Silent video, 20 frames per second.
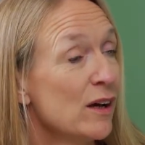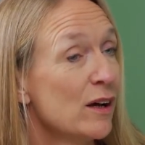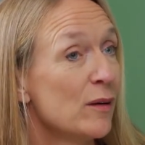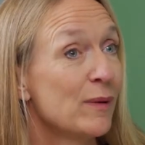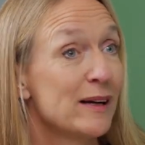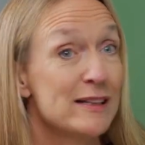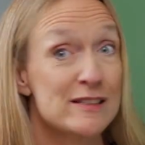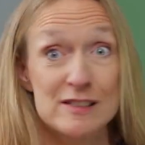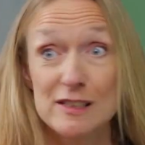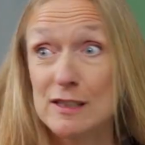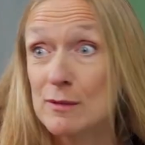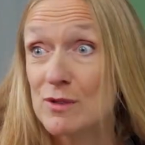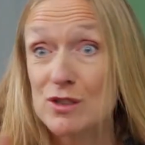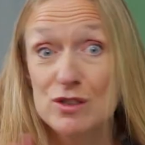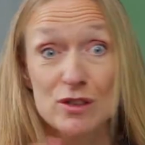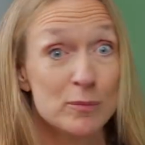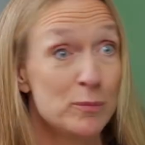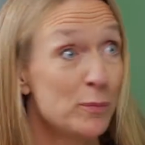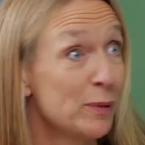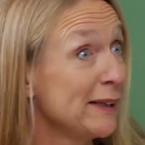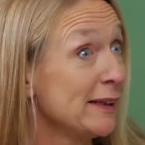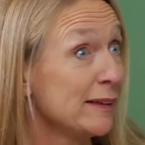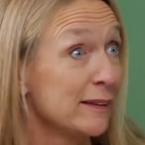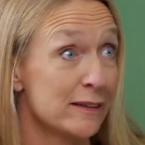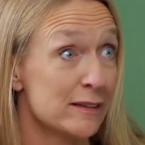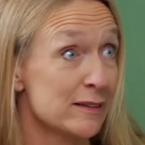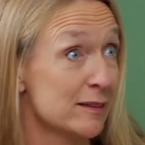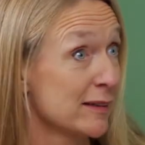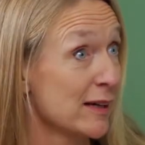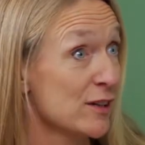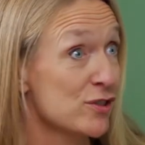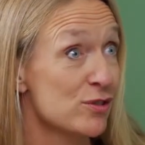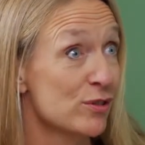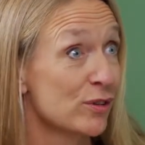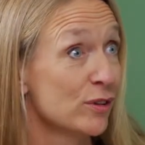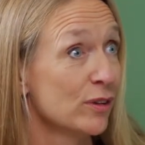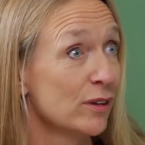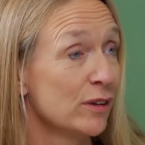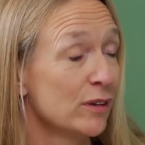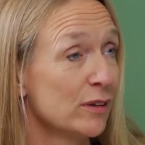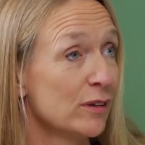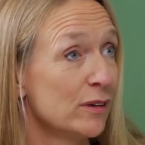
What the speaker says: My team is completely international,